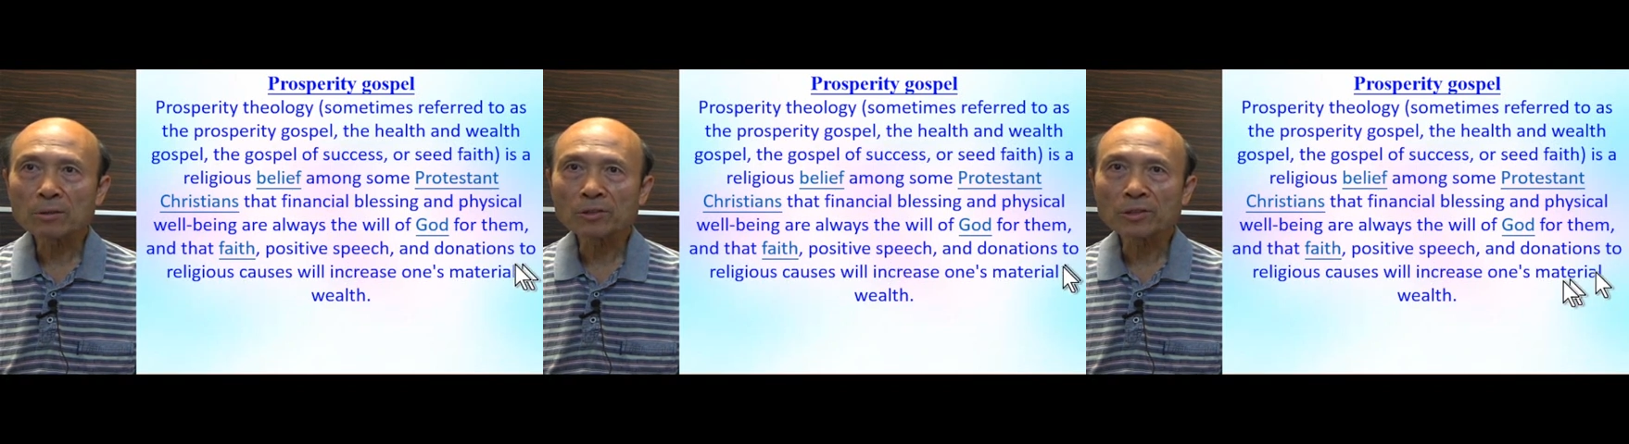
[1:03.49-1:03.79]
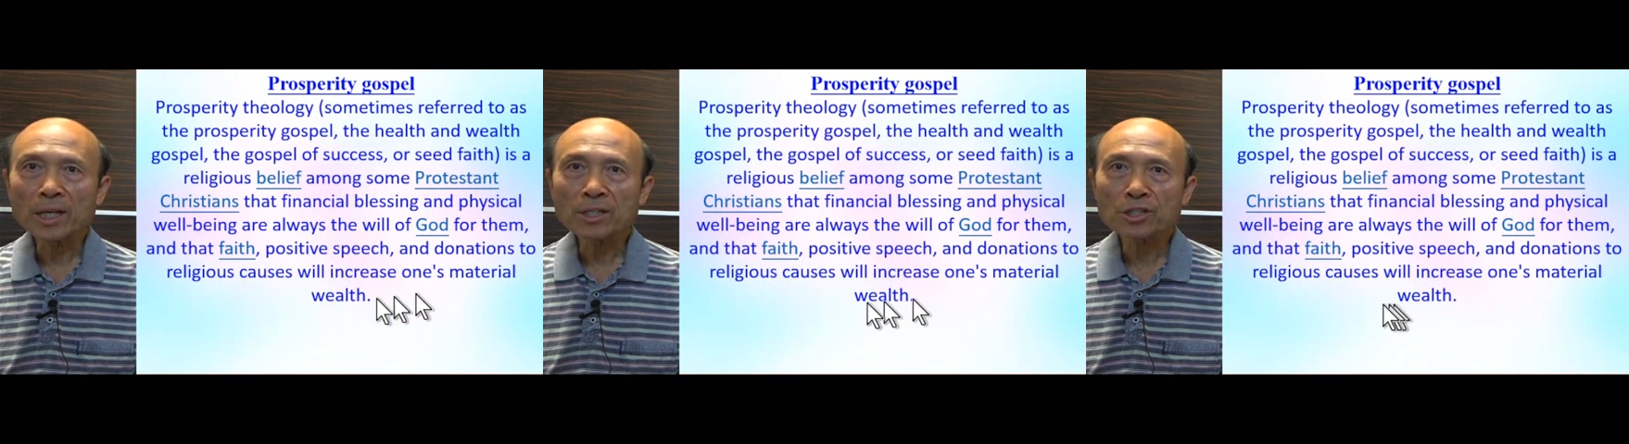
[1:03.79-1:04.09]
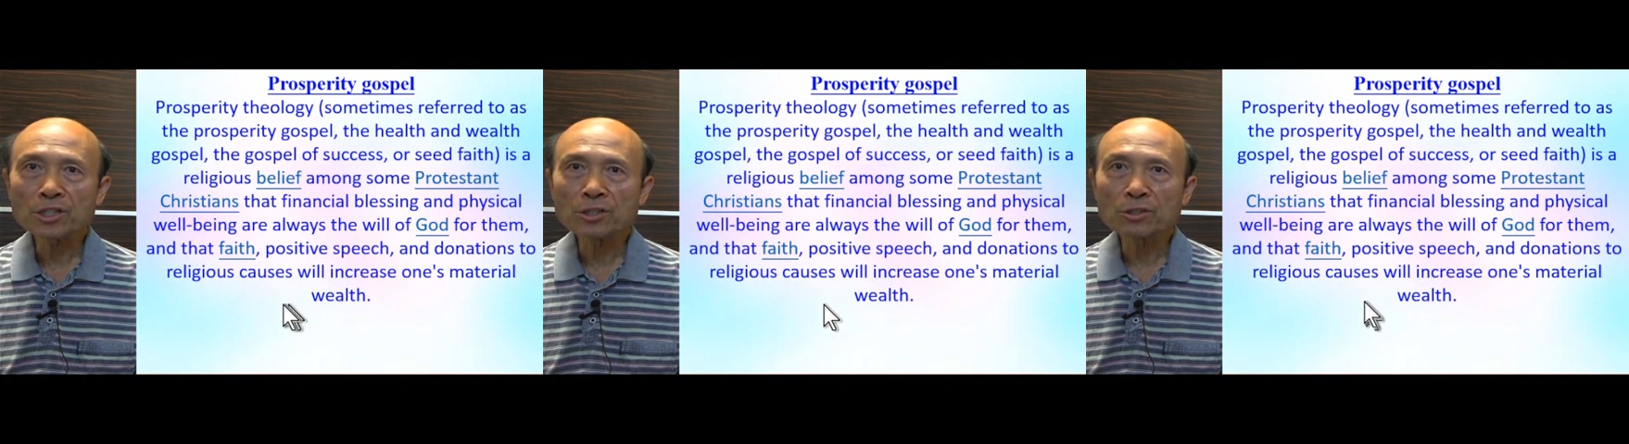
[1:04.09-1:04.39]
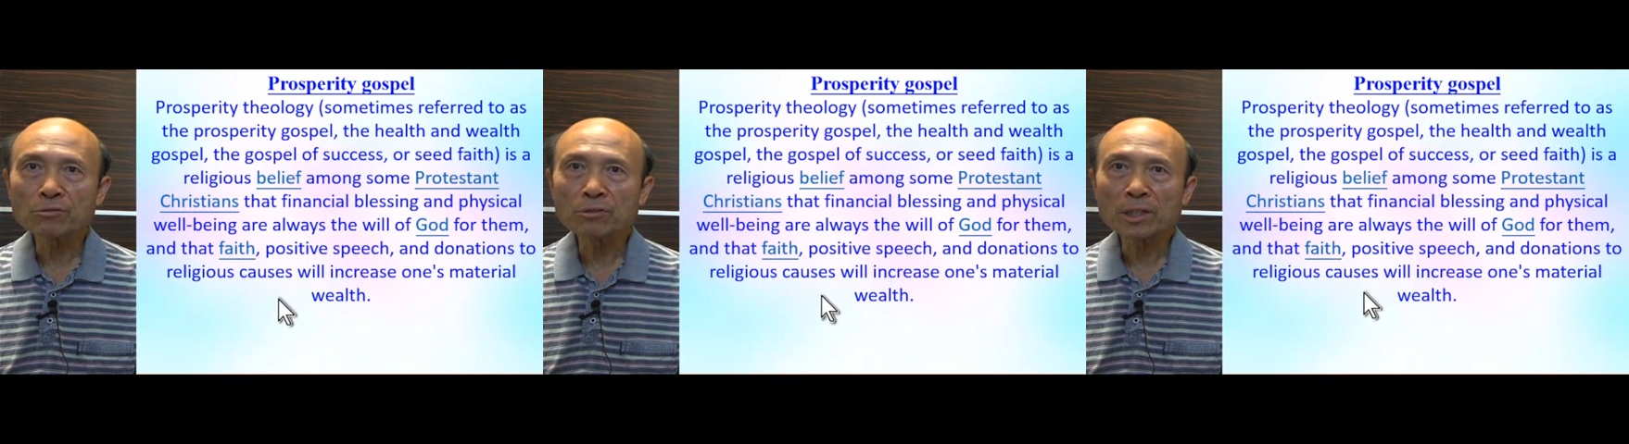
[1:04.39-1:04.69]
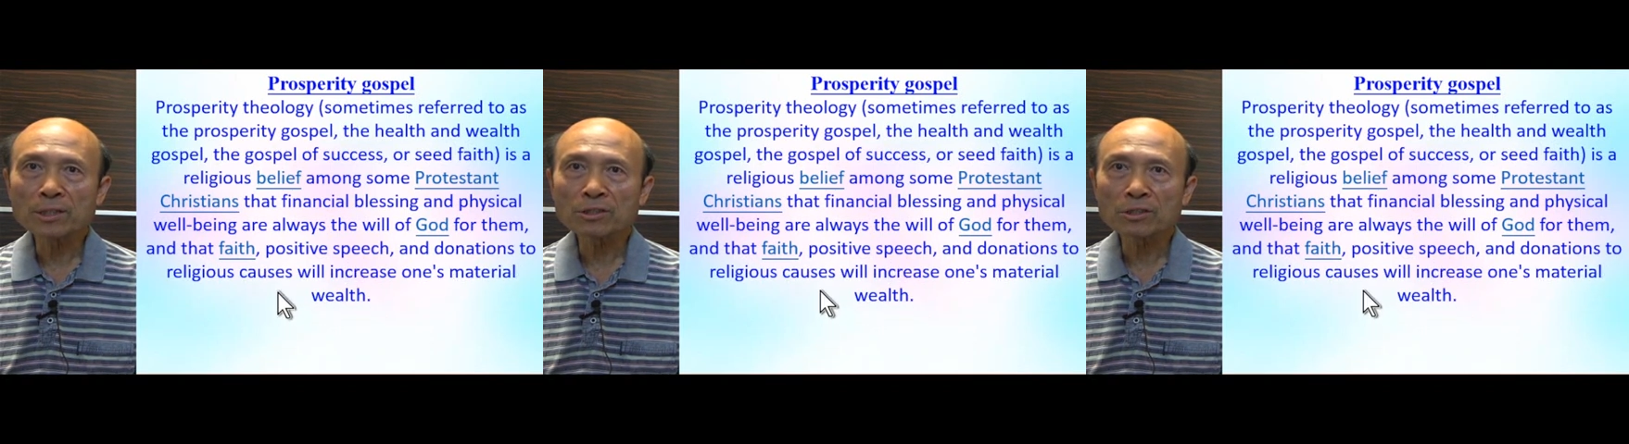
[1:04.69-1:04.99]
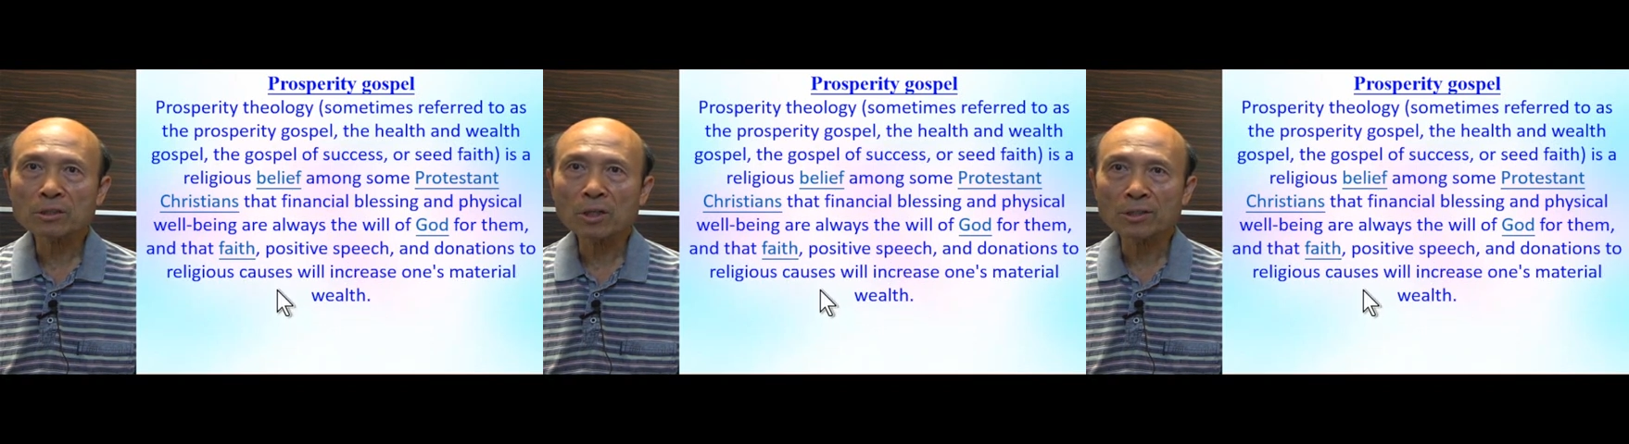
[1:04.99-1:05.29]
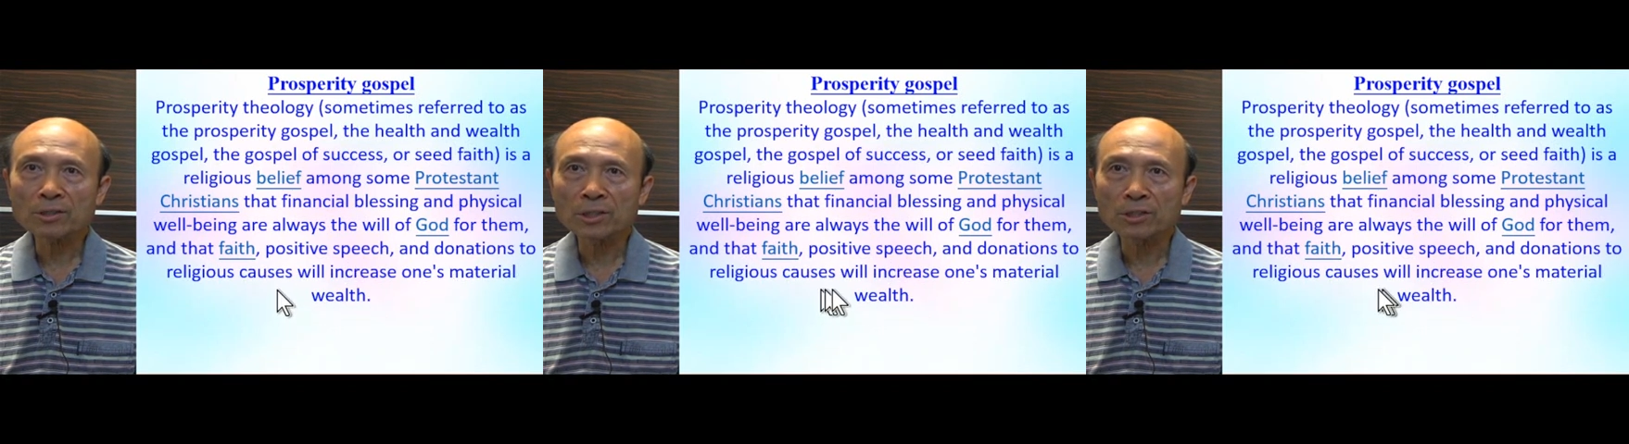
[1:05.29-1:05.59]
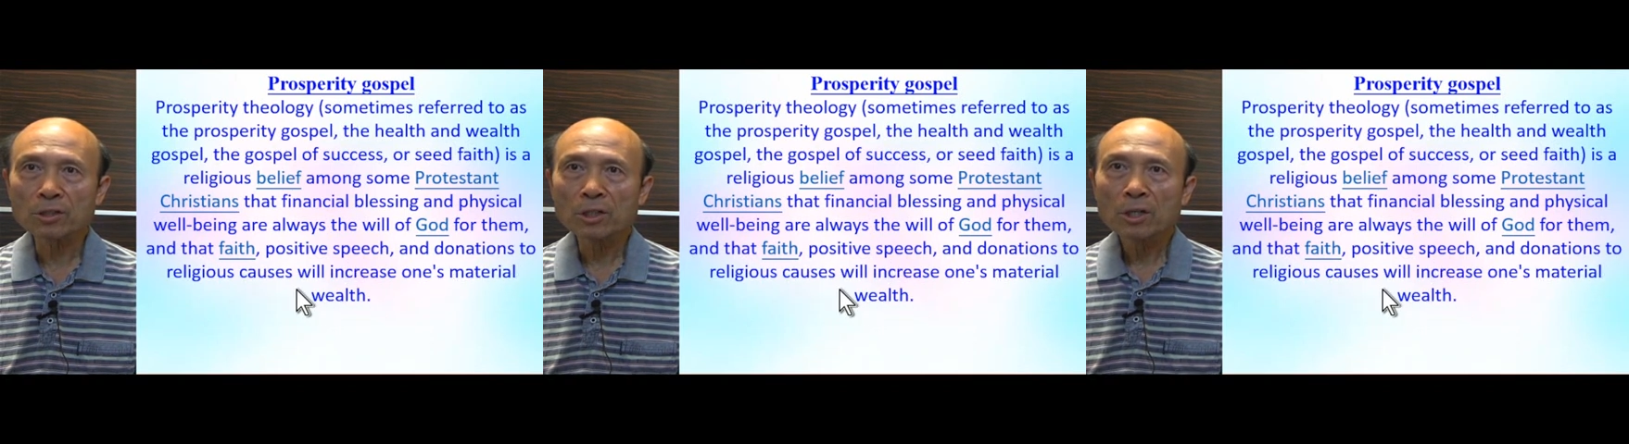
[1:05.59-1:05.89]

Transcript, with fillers: donation to religious causes